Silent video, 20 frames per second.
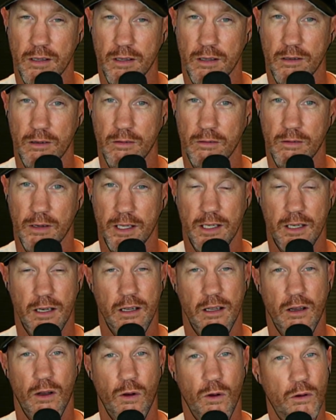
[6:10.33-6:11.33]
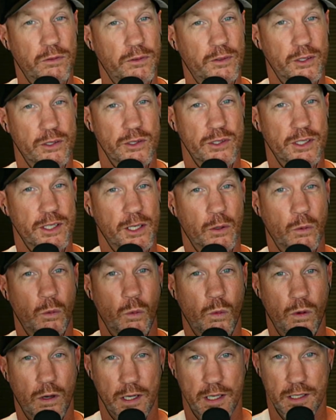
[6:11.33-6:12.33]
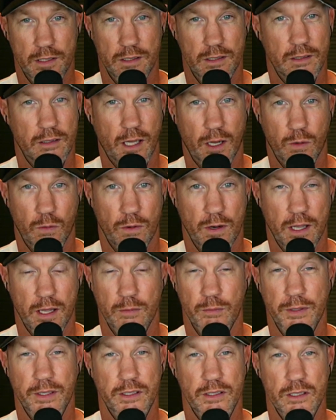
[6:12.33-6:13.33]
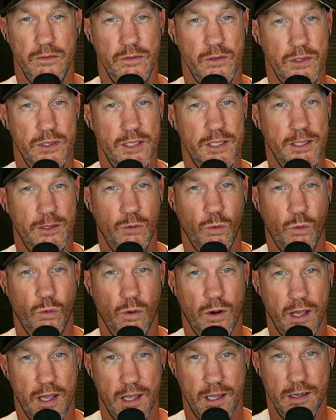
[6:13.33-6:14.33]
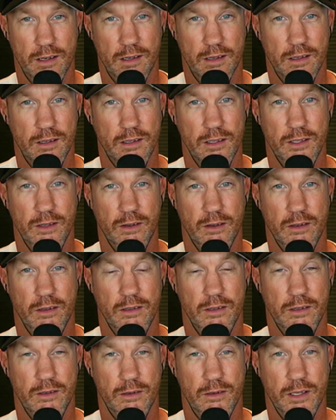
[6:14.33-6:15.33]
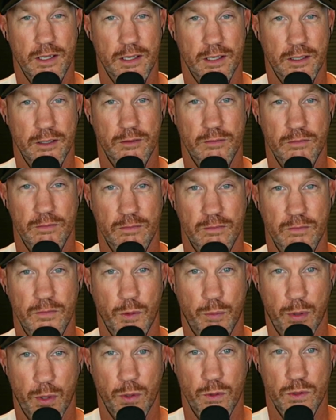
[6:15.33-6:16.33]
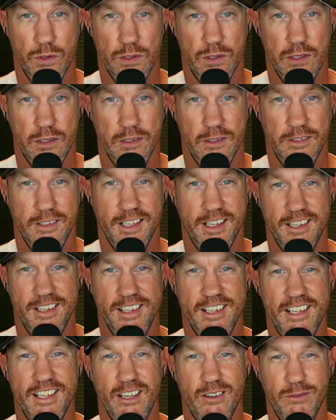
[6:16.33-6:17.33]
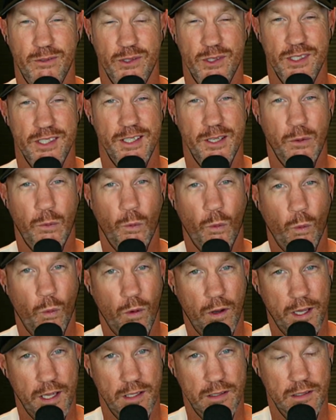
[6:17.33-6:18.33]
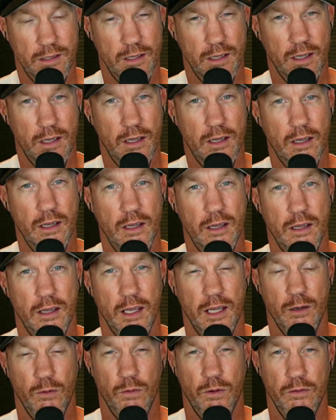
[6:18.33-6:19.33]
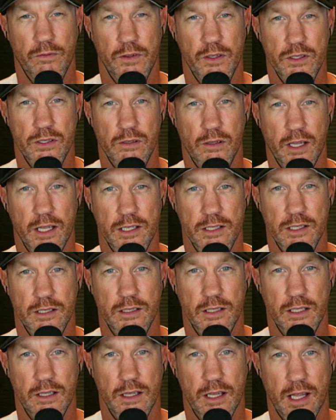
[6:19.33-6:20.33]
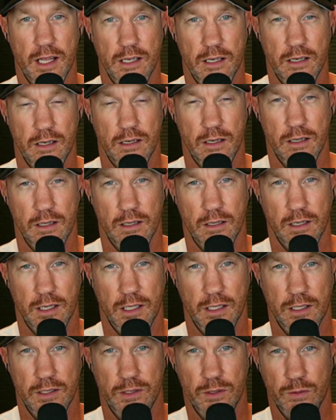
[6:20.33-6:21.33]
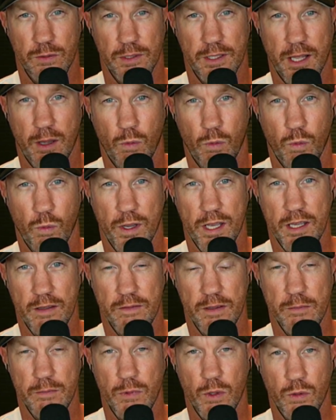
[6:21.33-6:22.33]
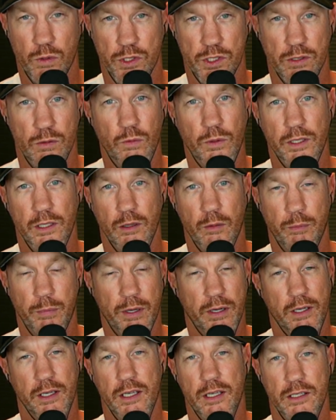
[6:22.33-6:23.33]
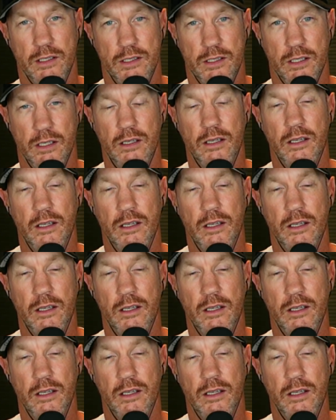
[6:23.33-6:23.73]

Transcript: Right? Hopefully you're seeing white, not red, because if you're seeing red, you're hitting the post. Okay. If we're seeing white and we're visualizing the net kind of doing that wavy motion when the puck hits it,